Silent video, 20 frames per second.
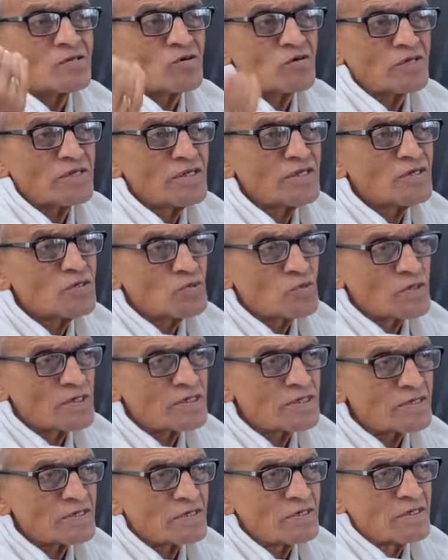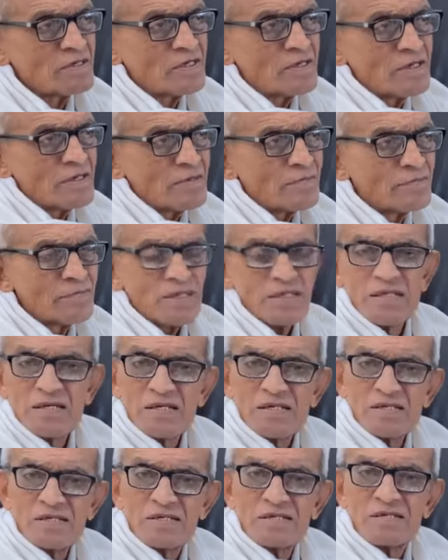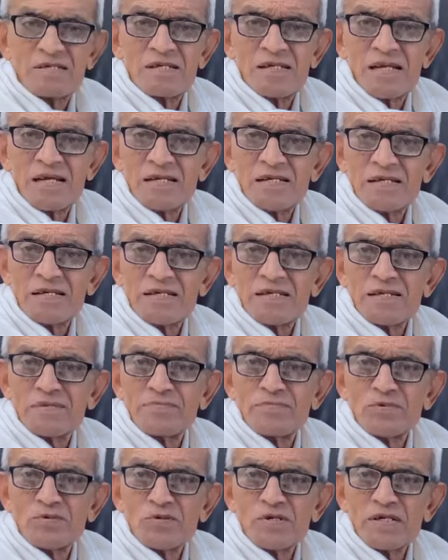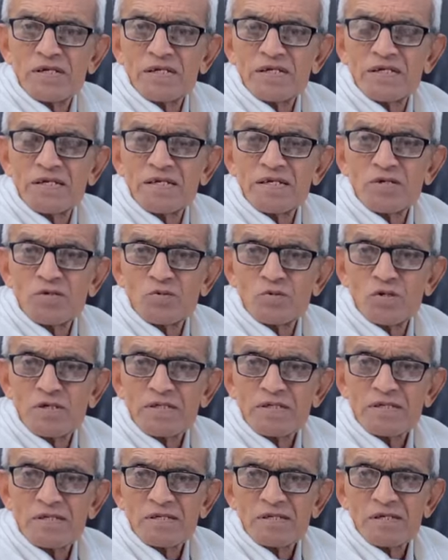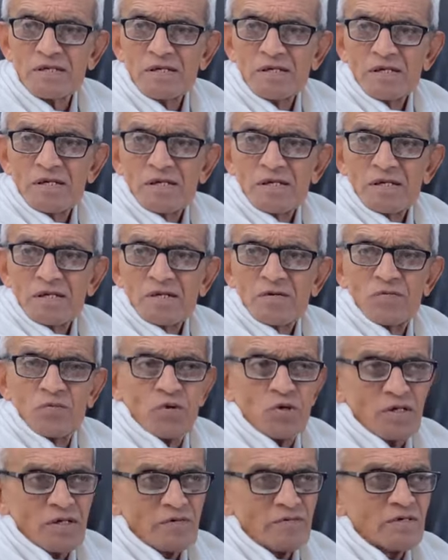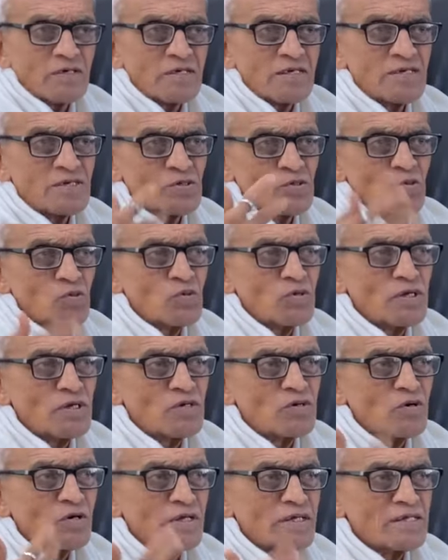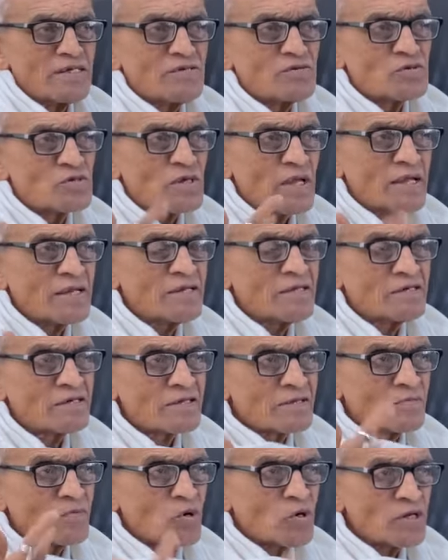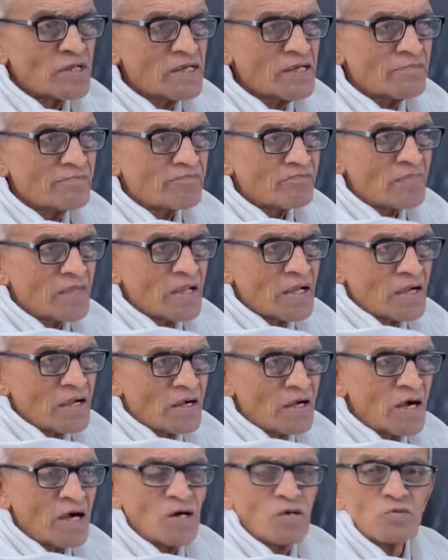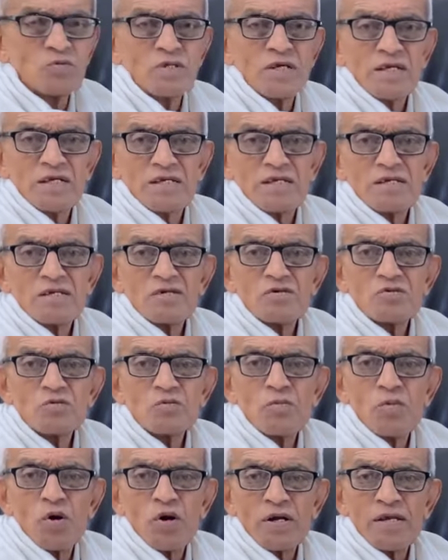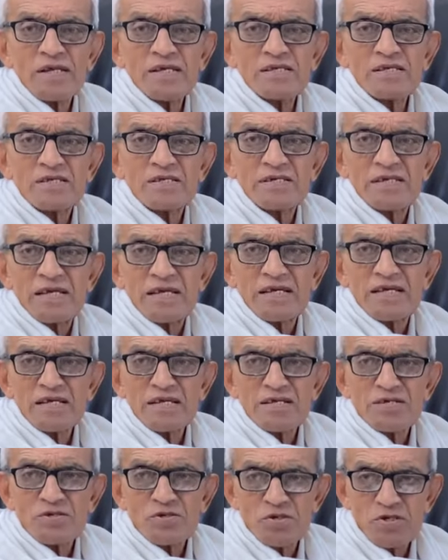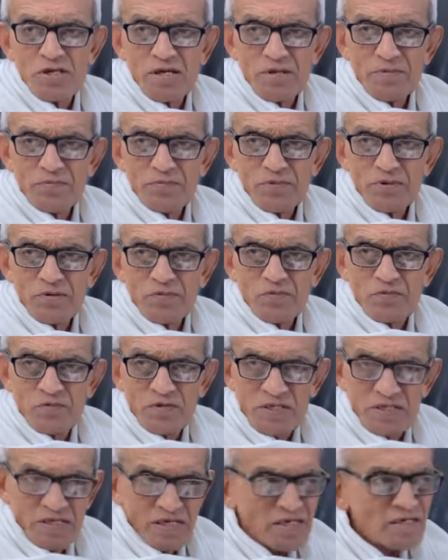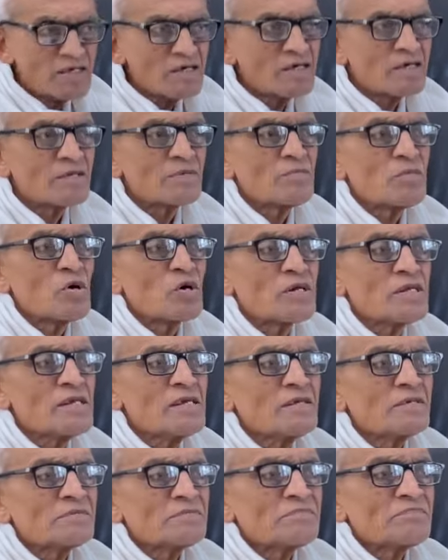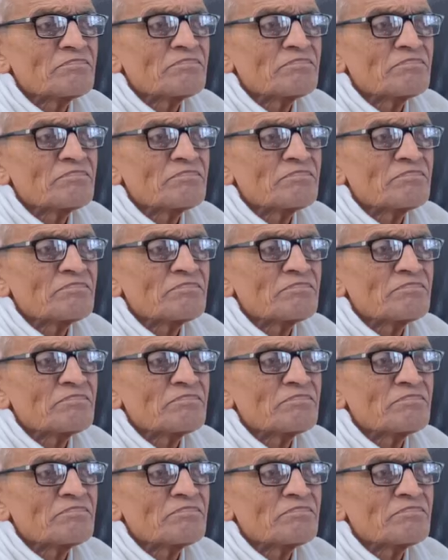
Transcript: talking to us, mother is directly communicating to us whatever is going on inside her body, how that new body is taking shape within her body.